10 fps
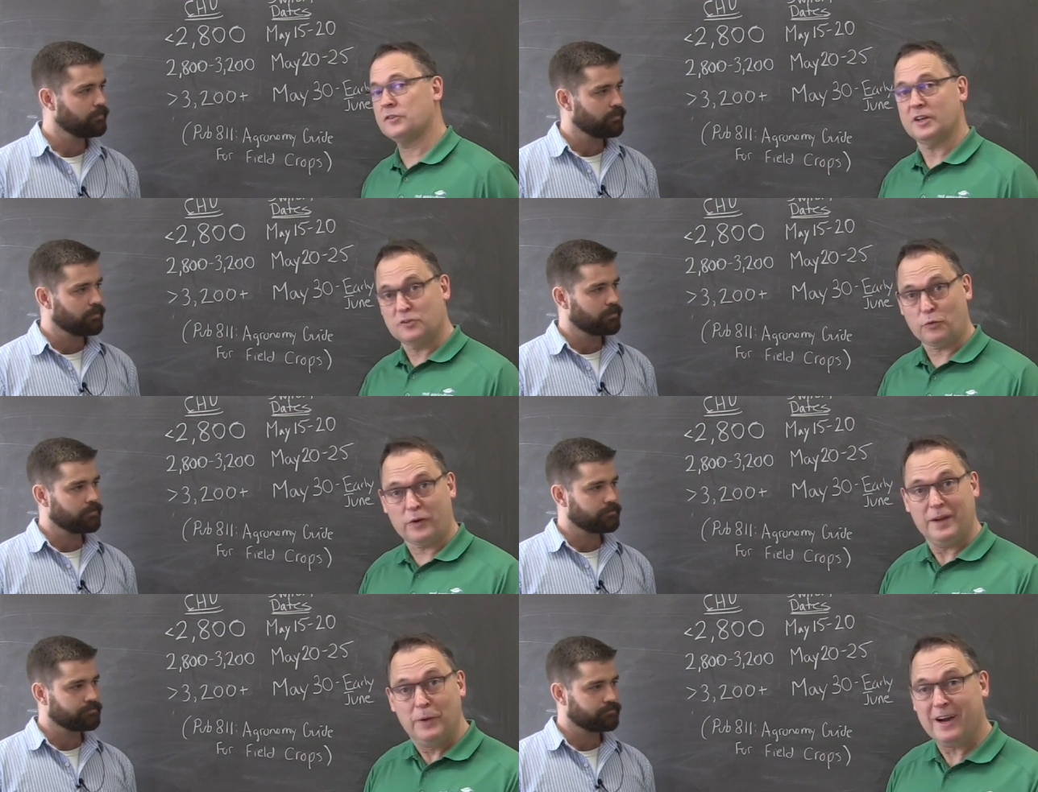Speaker 1: insights.
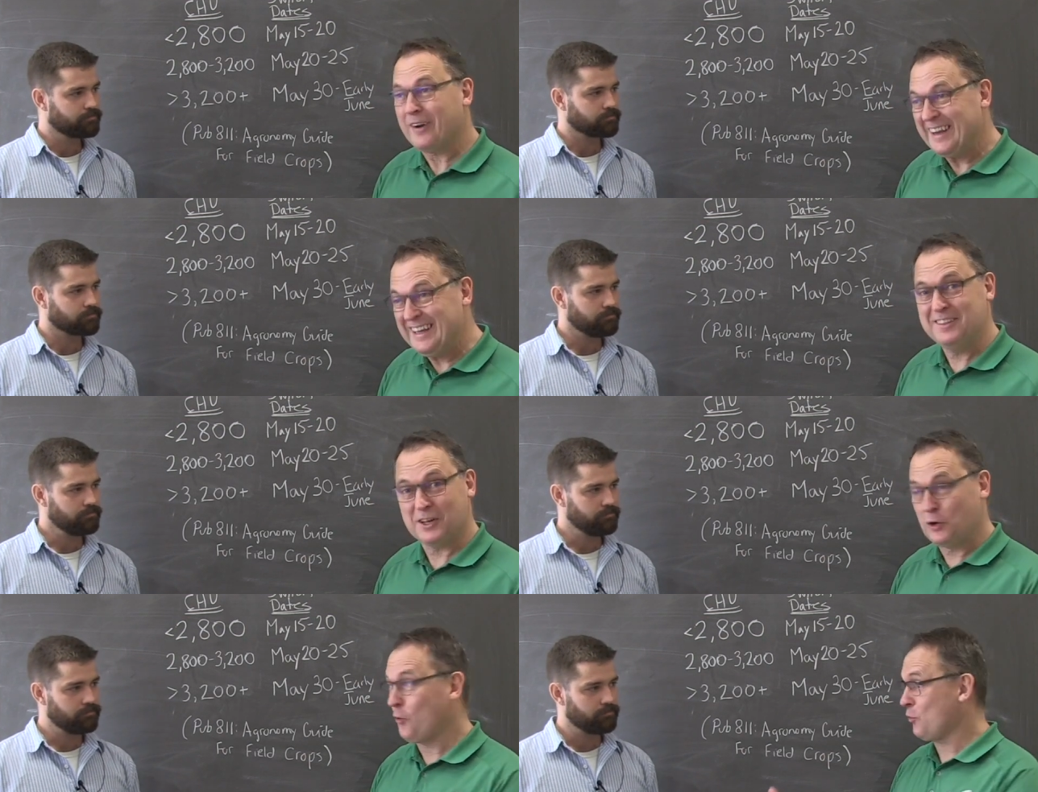We are in the
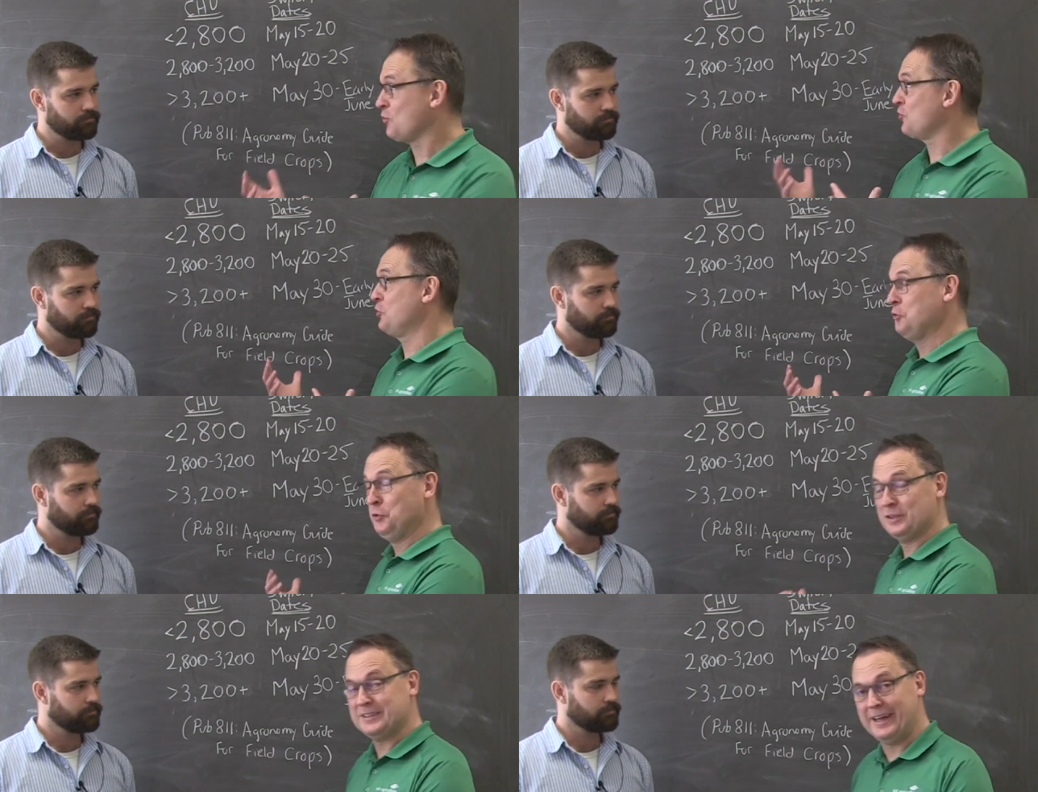Corn
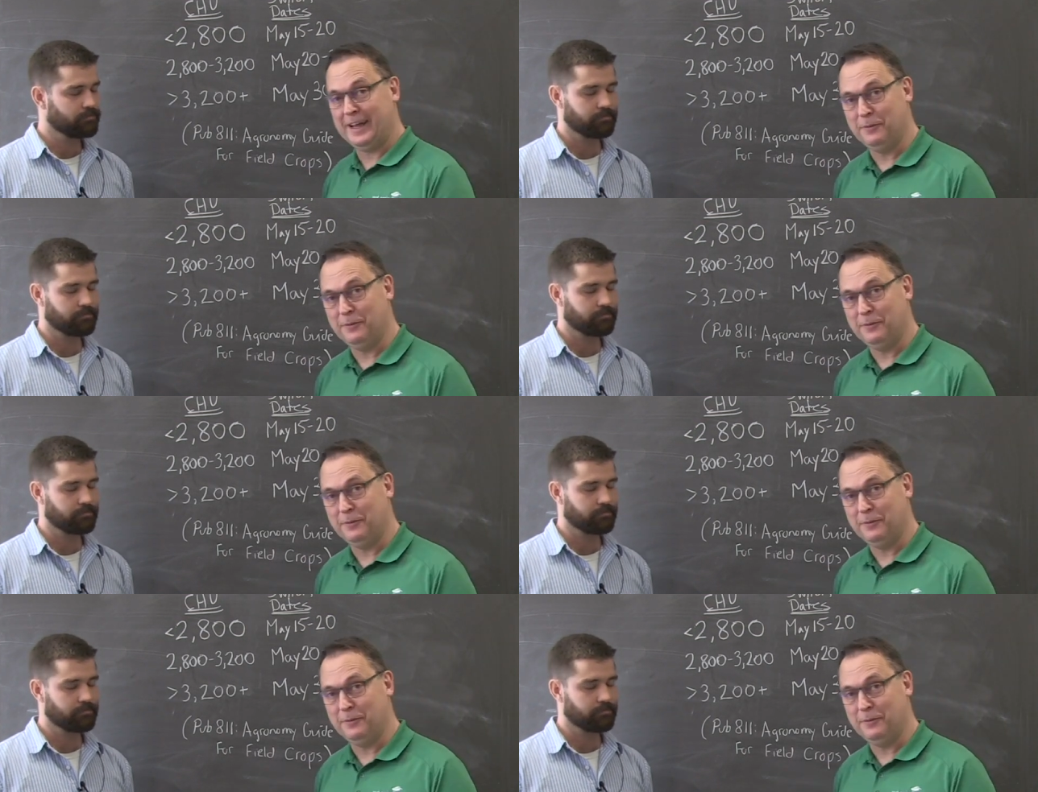School today.